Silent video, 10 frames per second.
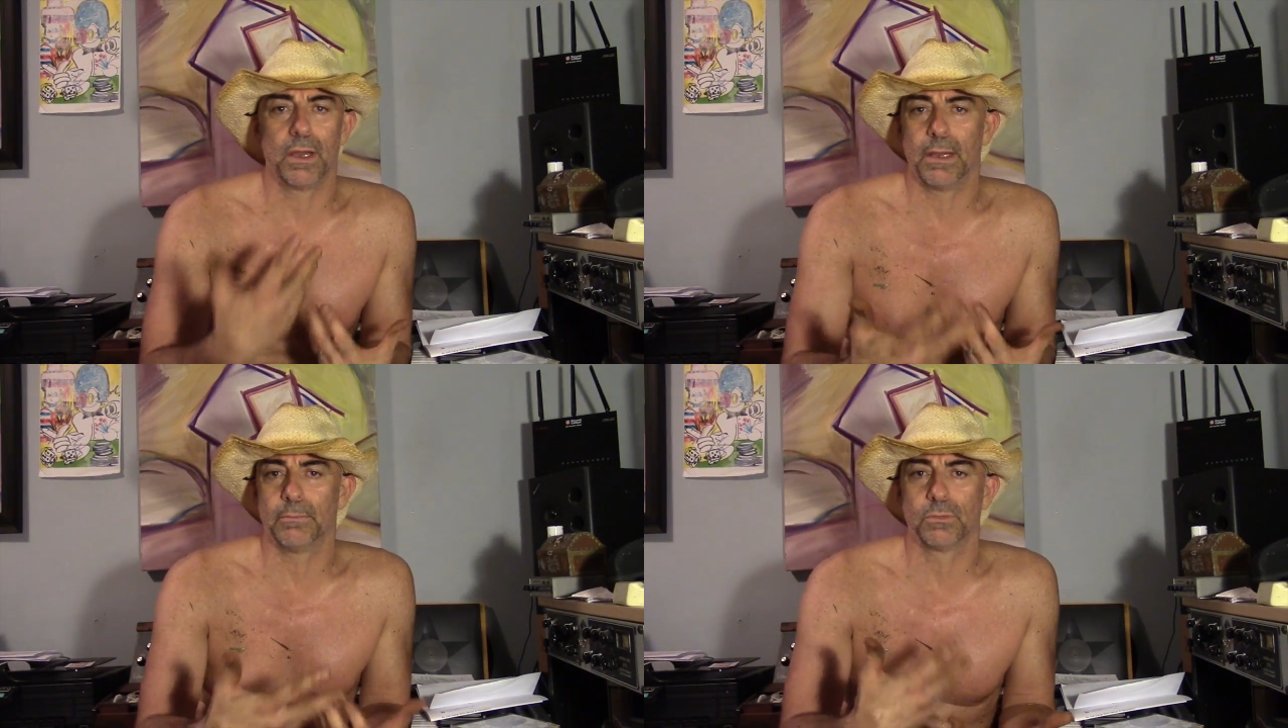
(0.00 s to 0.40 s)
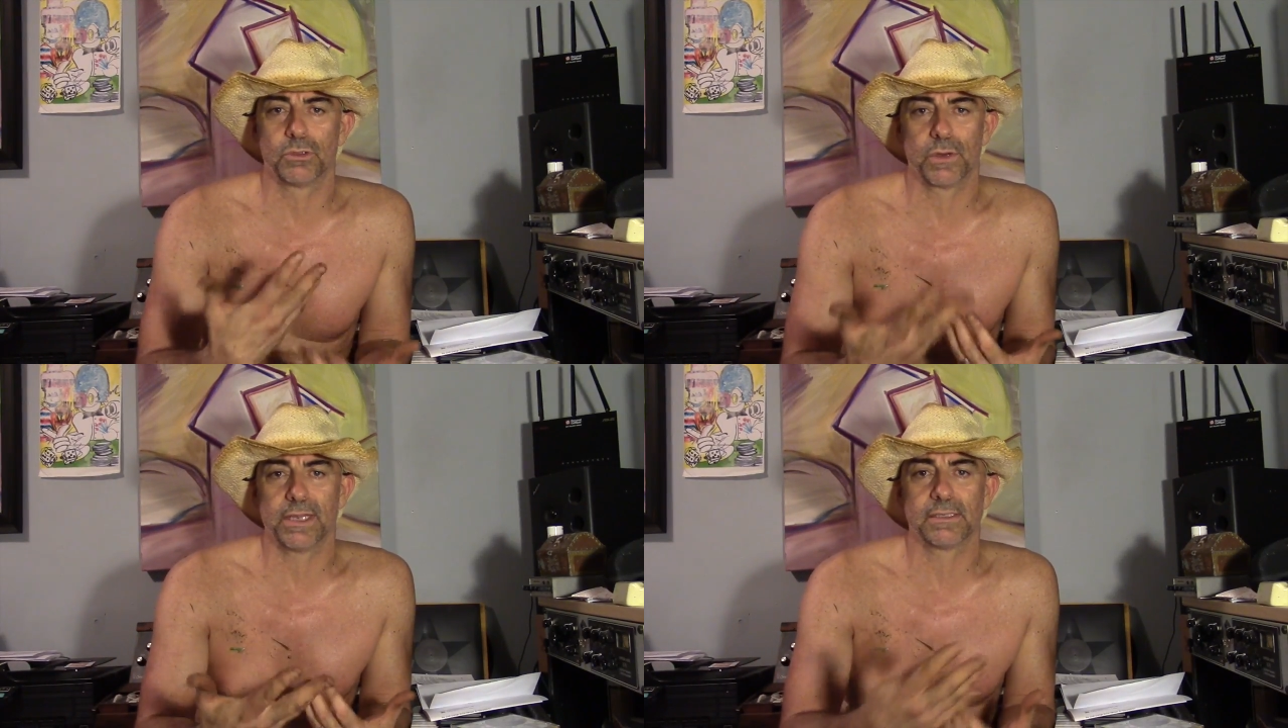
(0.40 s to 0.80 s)
um,
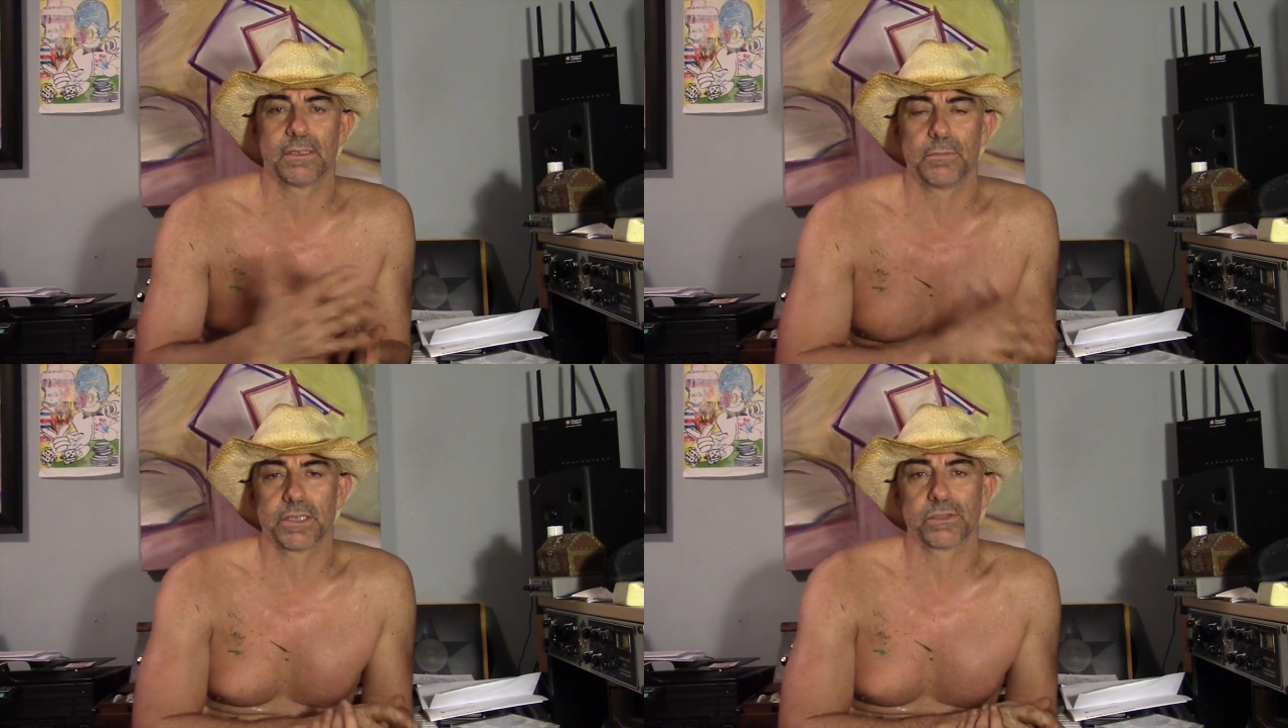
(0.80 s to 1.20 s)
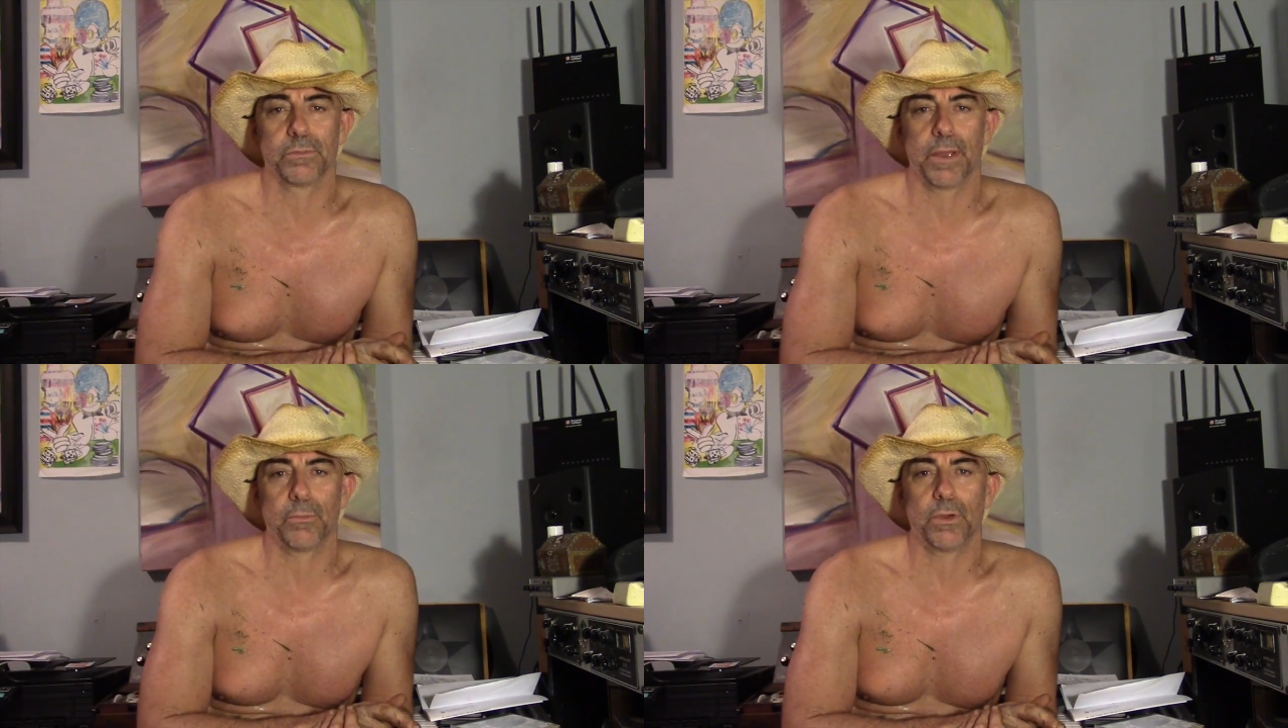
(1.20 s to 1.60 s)
trains their muscle
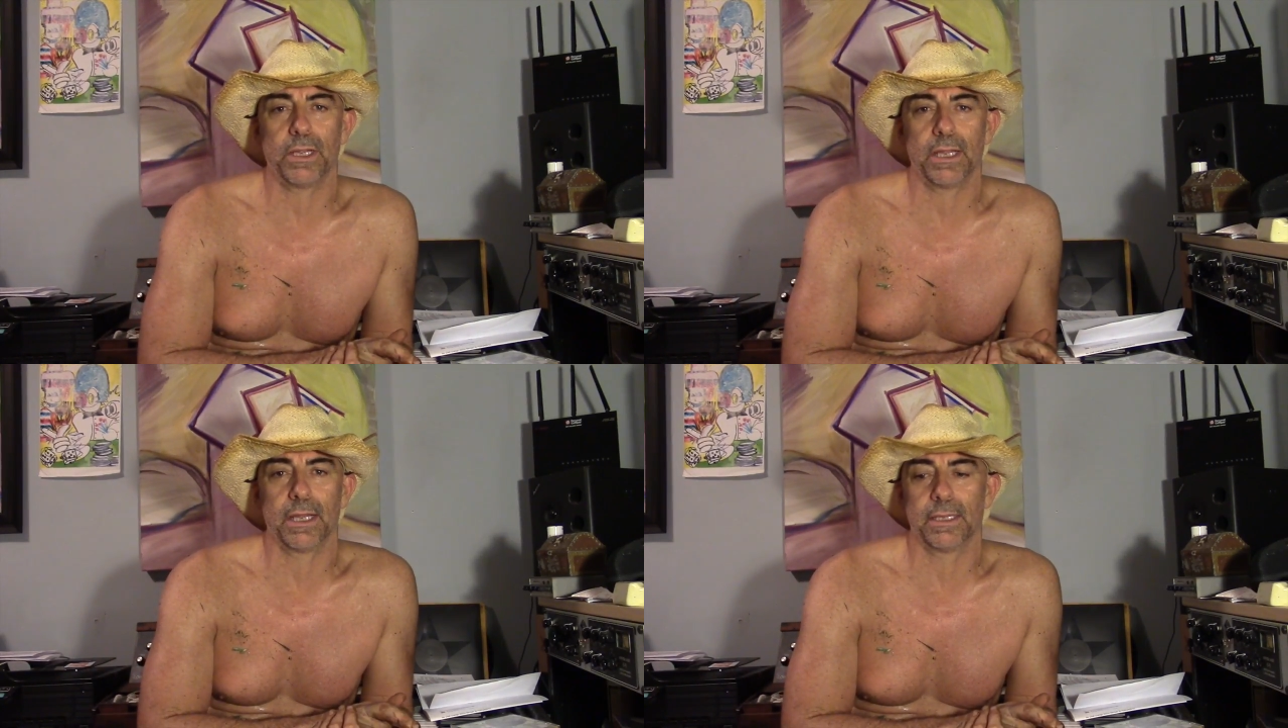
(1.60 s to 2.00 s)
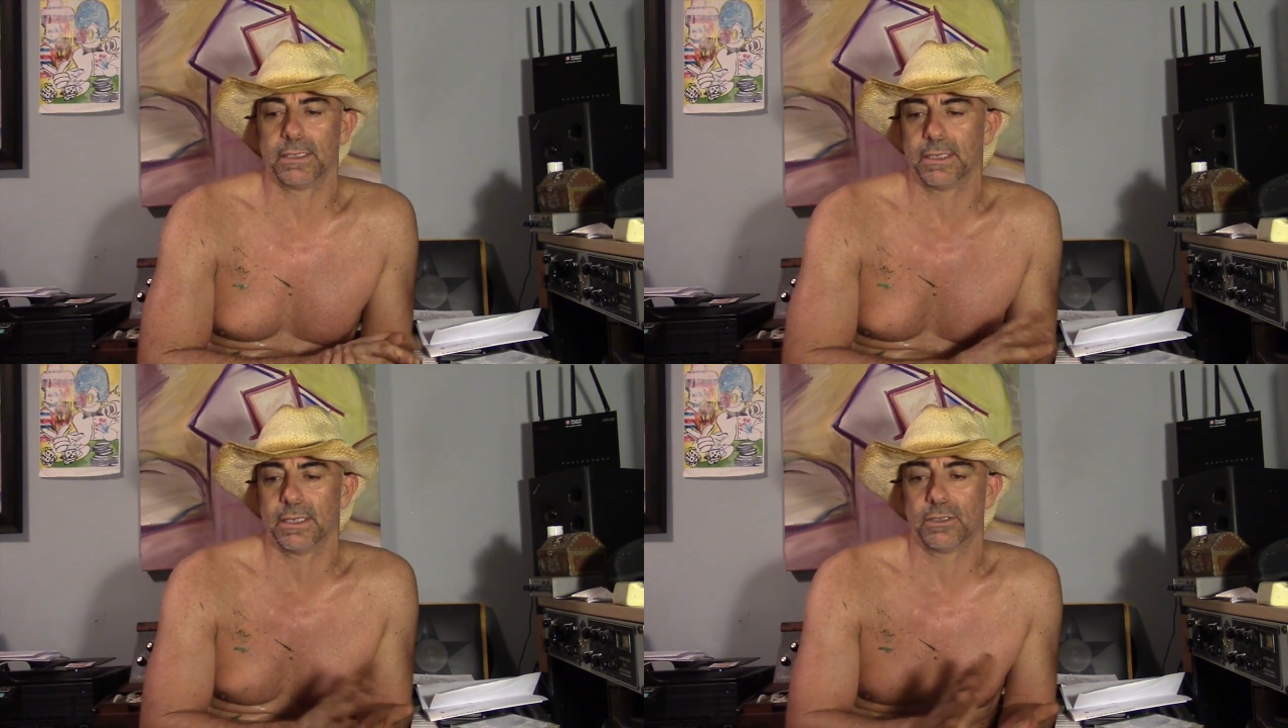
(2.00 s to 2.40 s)
memory, and it,